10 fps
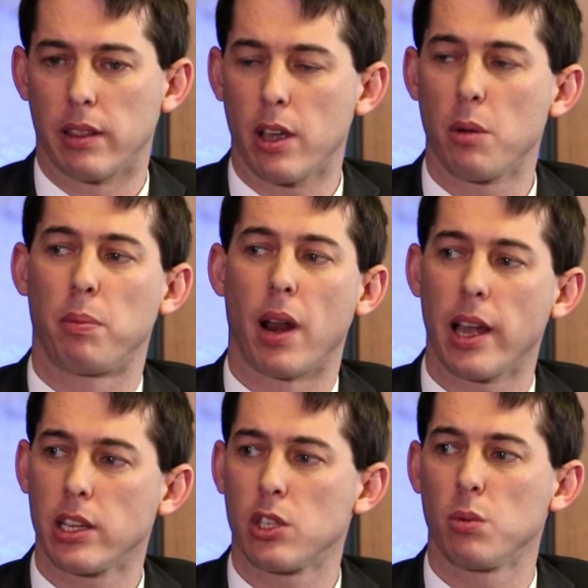they're
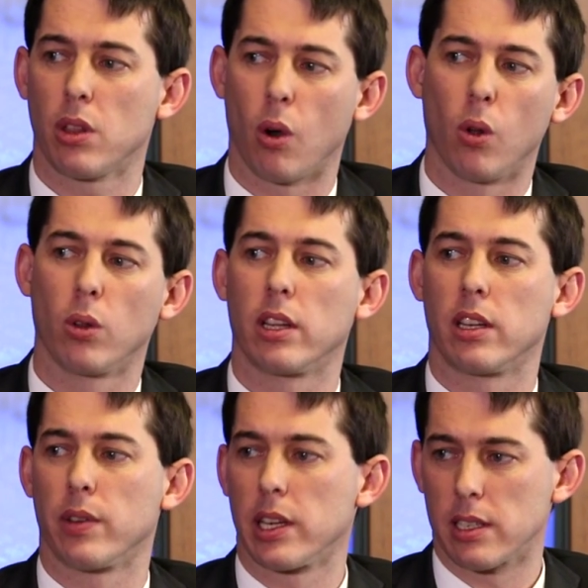obliged to withhold the
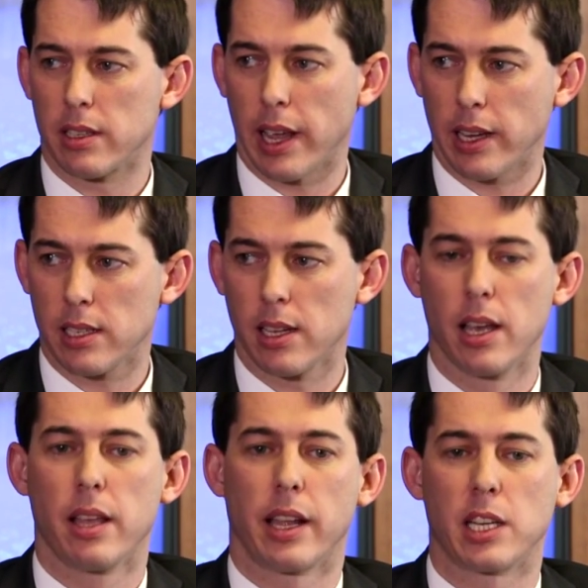dividends tax
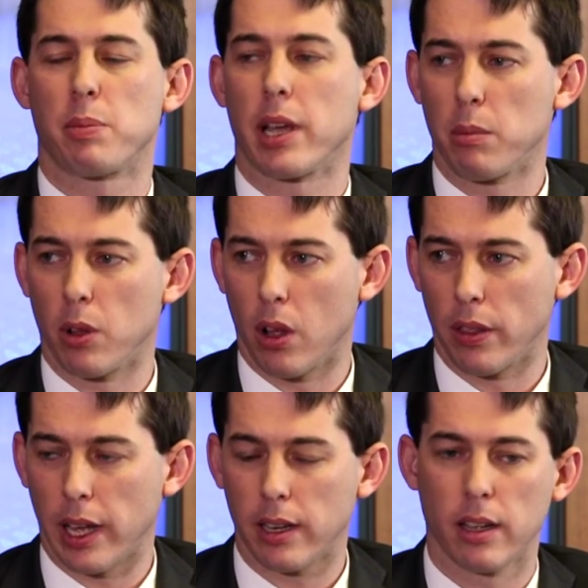that is payable on
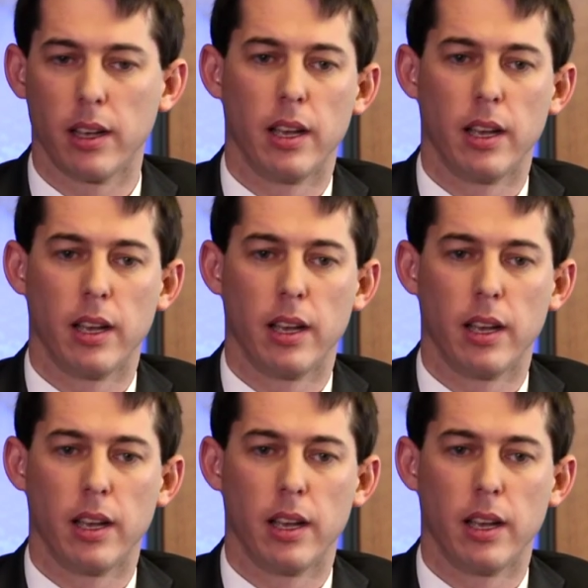that.